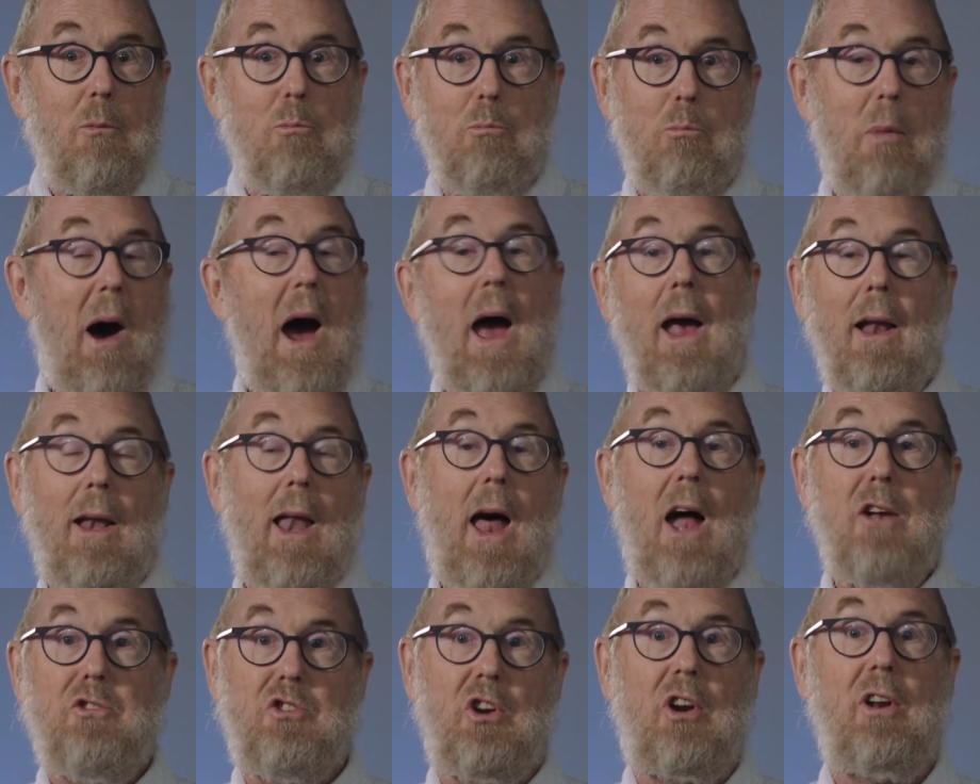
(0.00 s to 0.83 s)

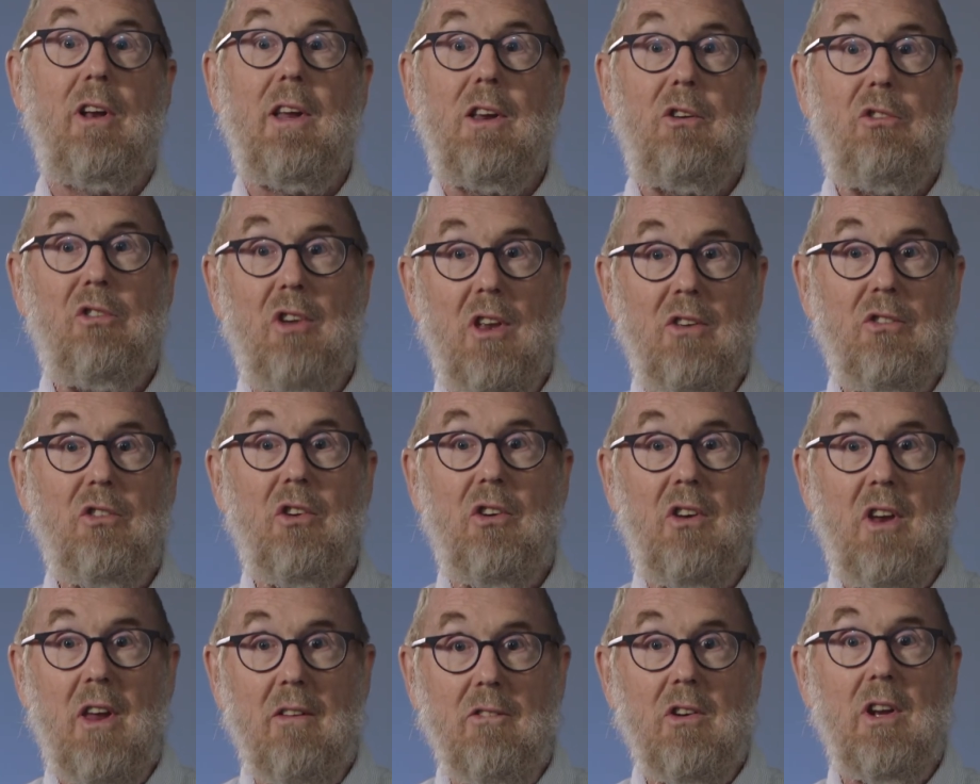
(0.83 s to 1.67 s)
biologically
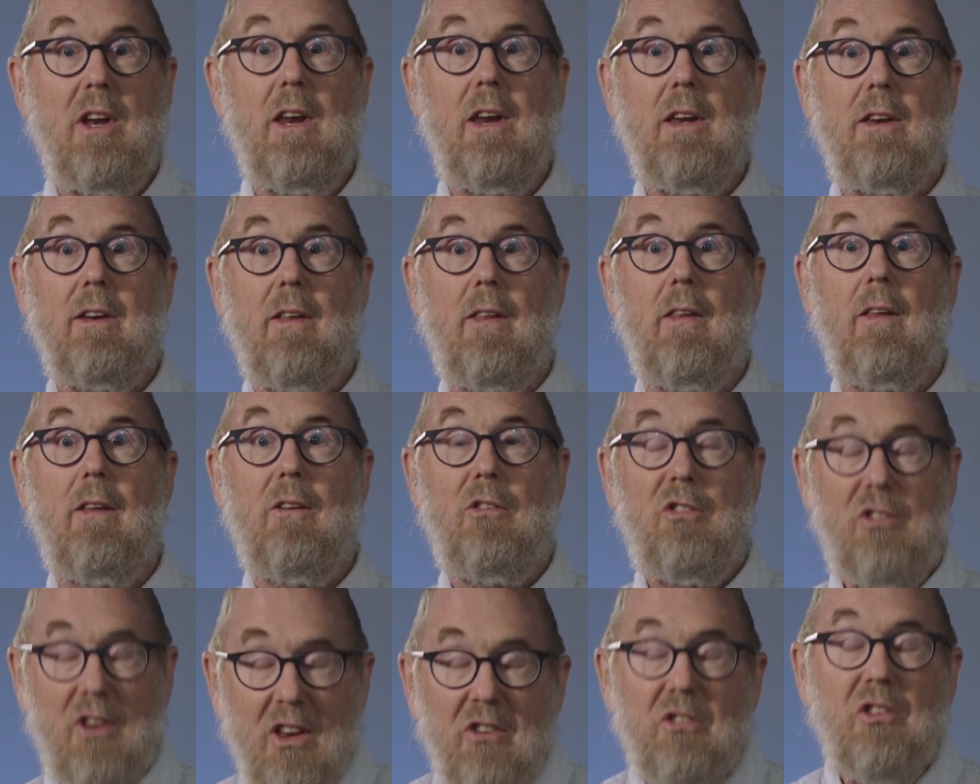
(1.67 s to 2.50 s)
sensitive
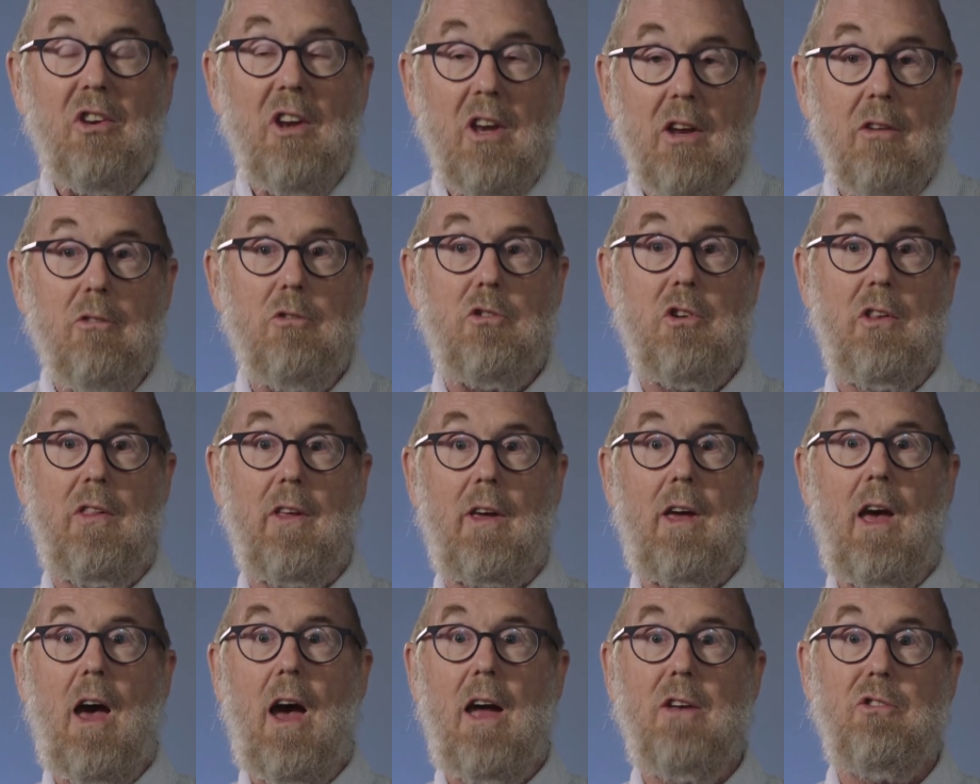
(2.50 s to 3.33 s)
to
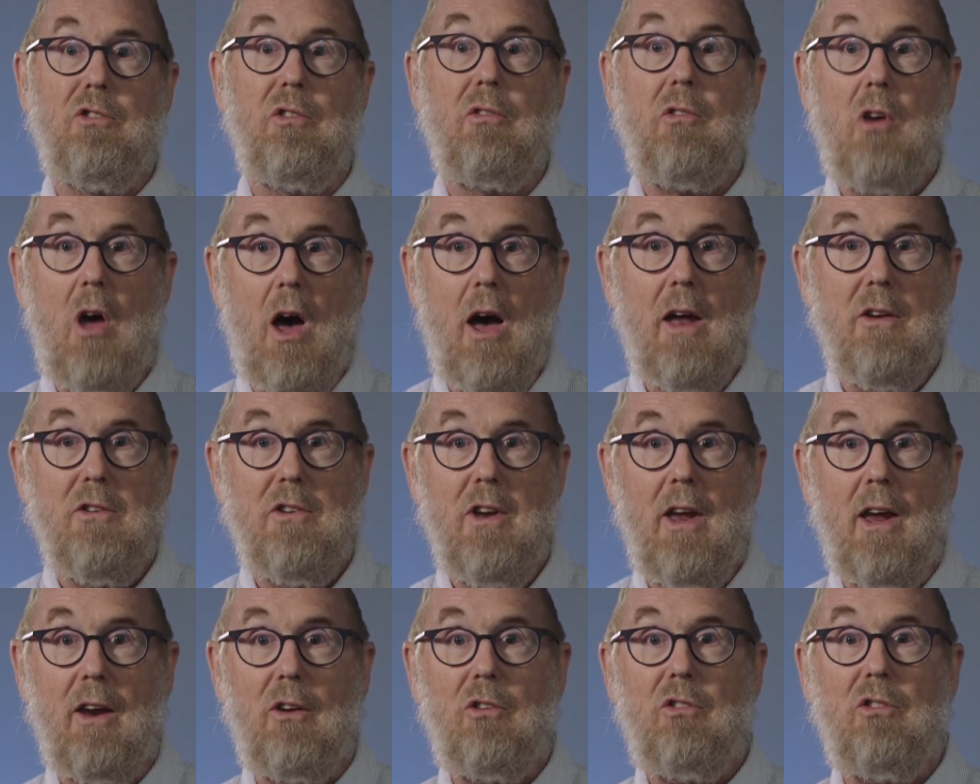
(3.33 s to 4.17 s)
the kinds of
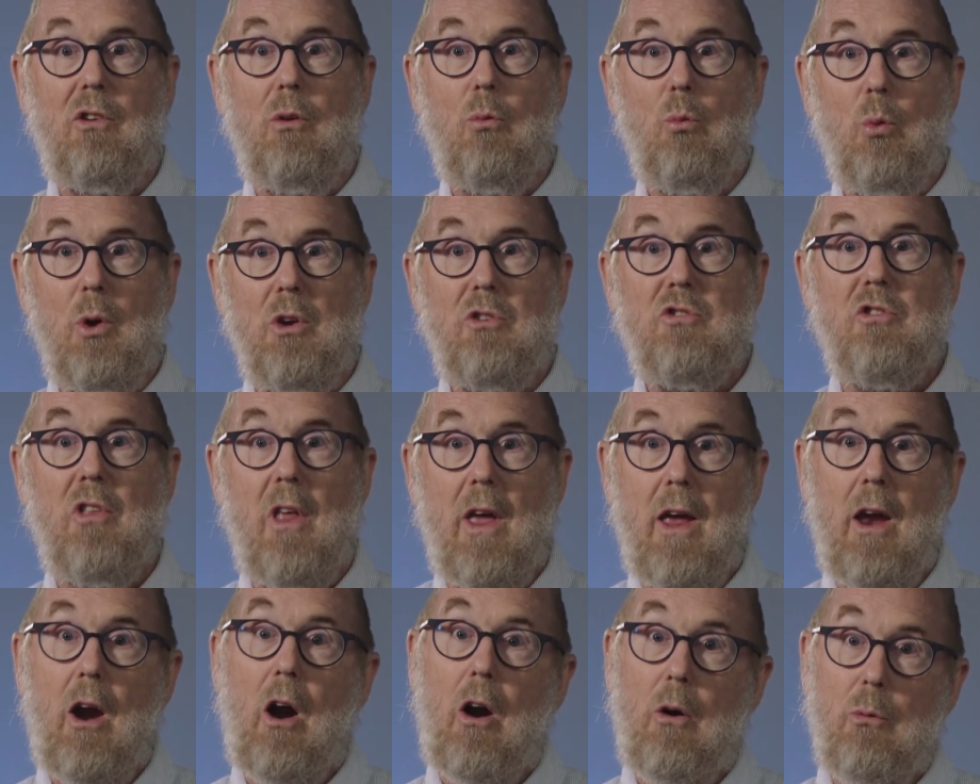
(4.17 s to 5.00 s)
contexts in which
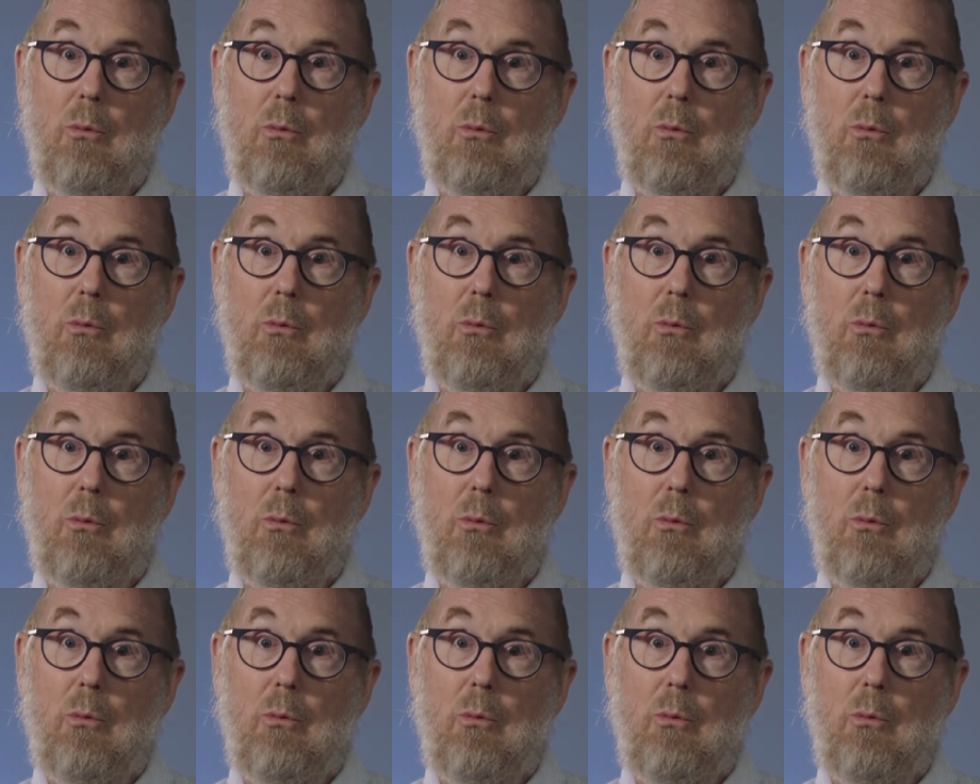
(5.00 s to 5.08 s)
they are